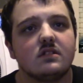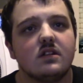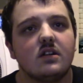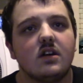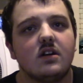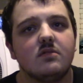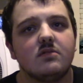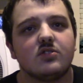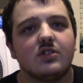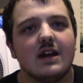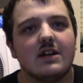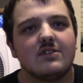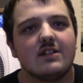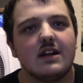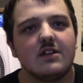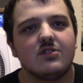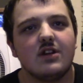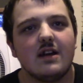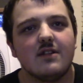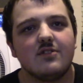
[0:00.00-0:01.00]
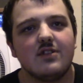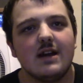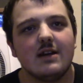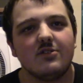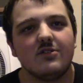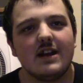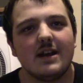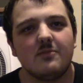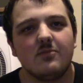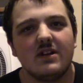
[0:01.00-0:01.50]
Oh, crap, crap, crap,
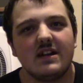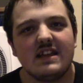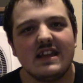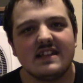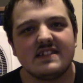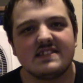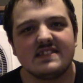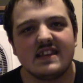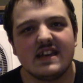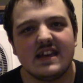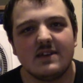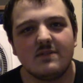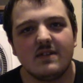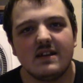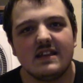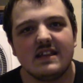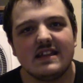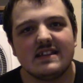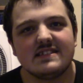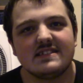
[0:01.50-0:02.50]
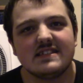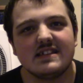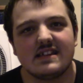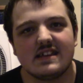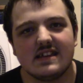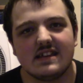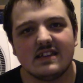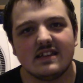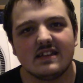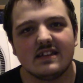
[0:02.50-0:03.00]
crap, crap. What did that say? What did that
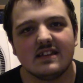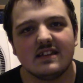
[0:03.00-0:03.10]
say?